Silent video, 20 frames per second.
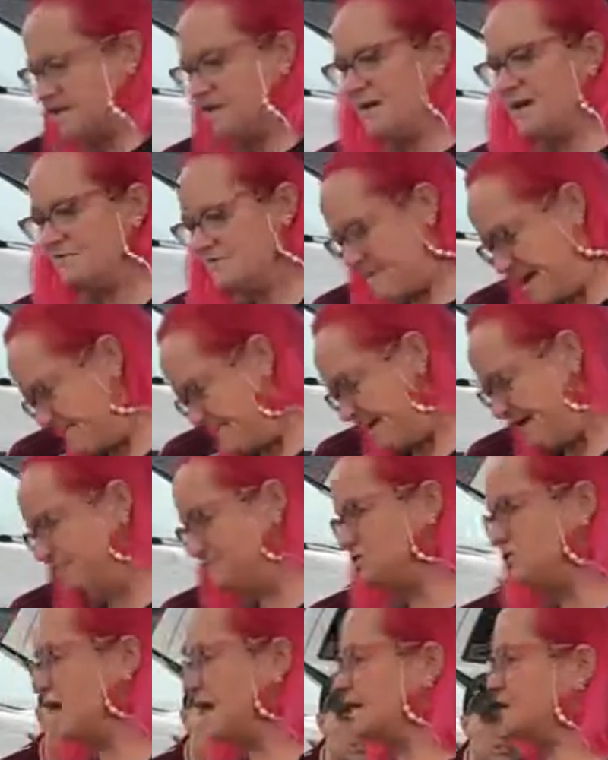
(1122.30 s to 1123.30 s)
and you even maybe
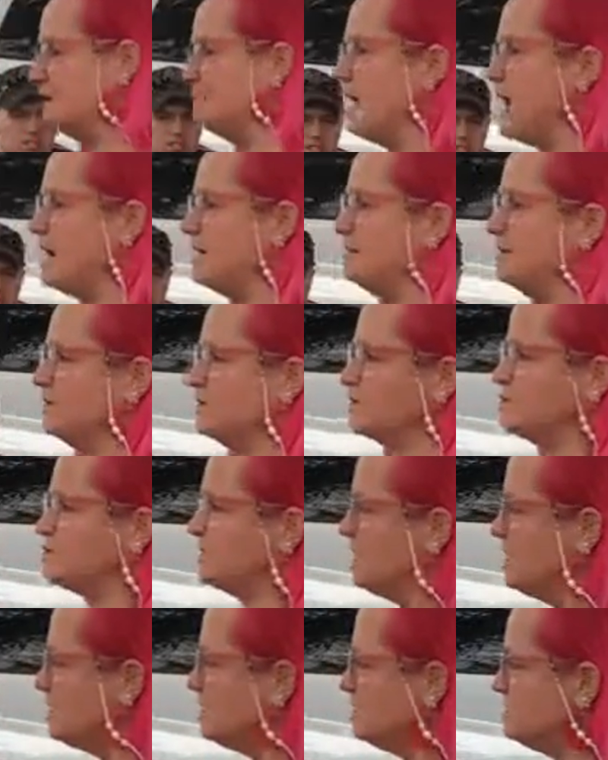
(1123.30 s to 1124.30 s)
even check the bottom of your
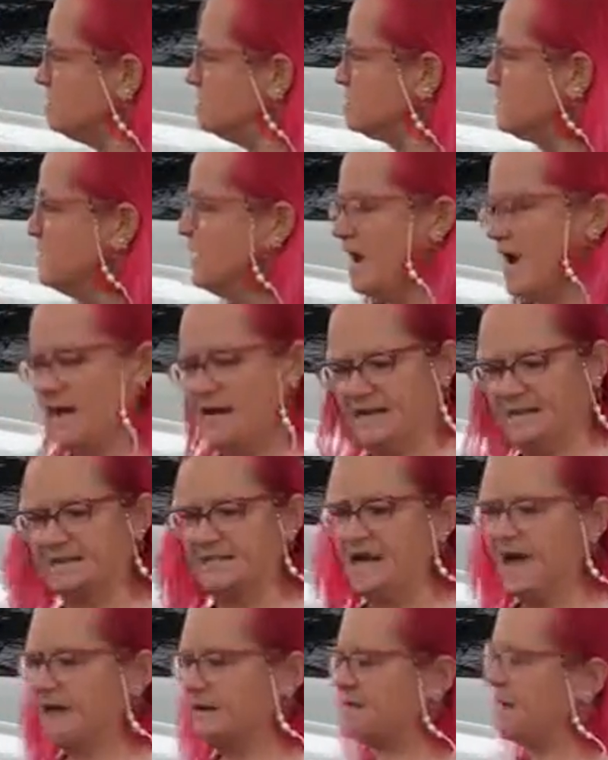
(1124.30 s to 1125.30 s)
shoes and
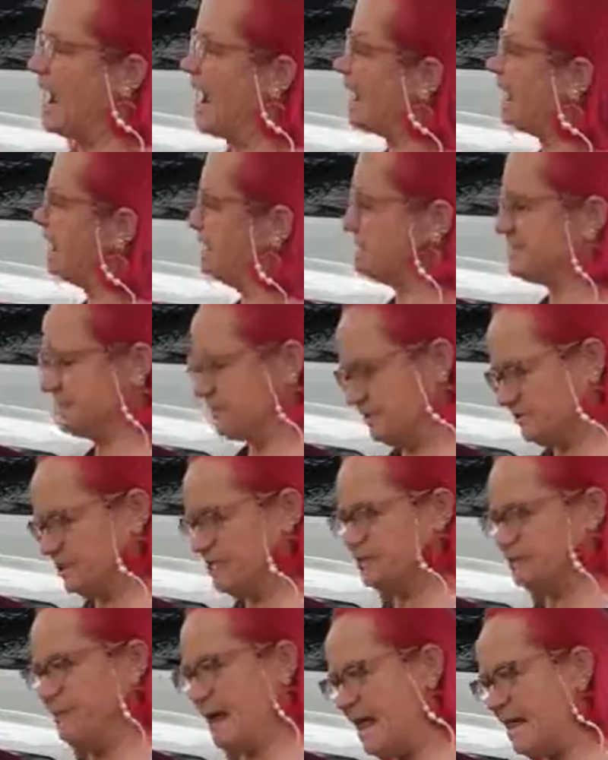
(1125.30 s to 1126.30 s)
it's like, I can still
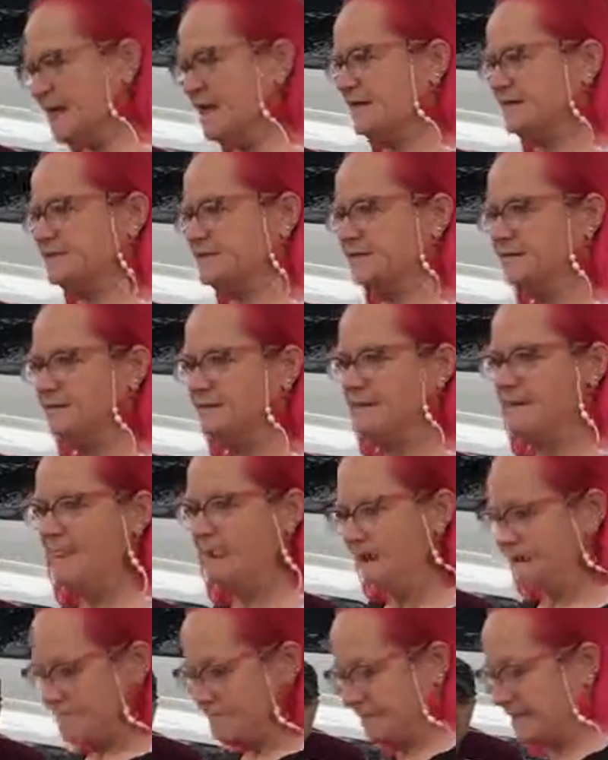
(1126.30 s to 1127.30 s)
smell it
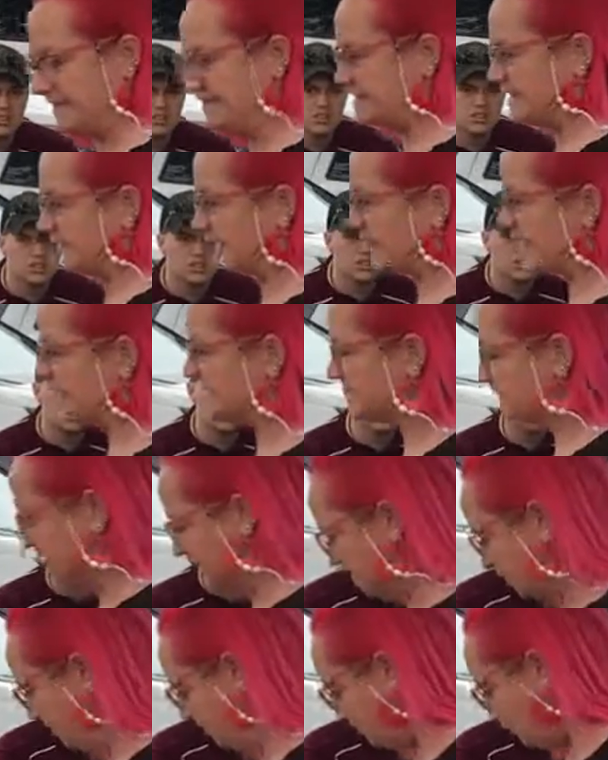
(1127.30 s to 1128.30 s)
because it gets
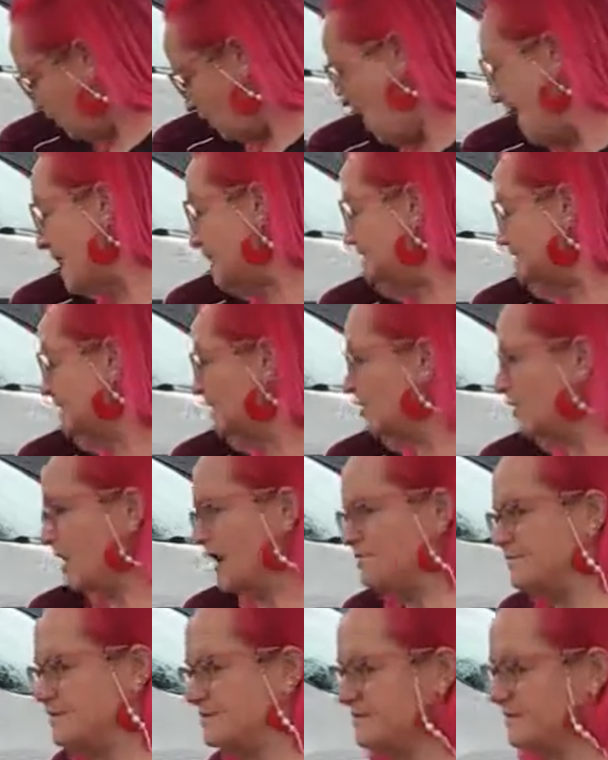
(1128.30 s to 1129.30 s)
in the little cracks and
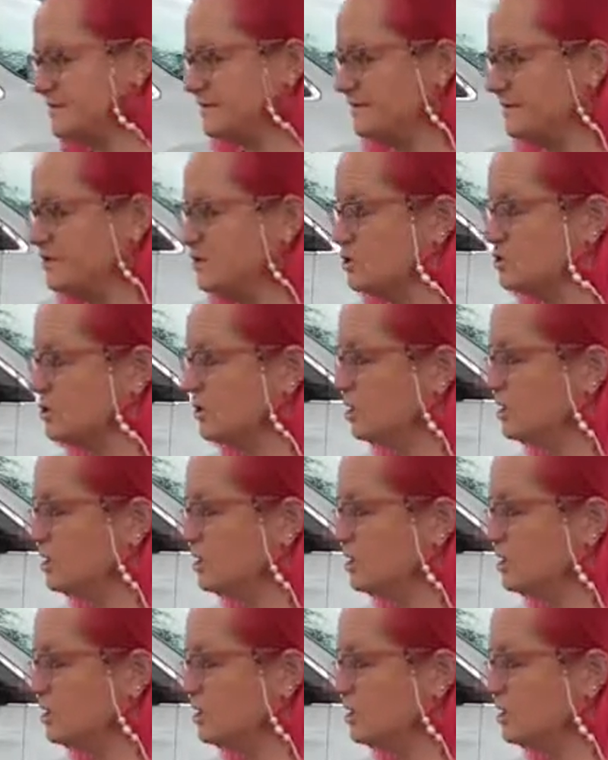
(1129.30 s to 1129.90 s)
crevices of your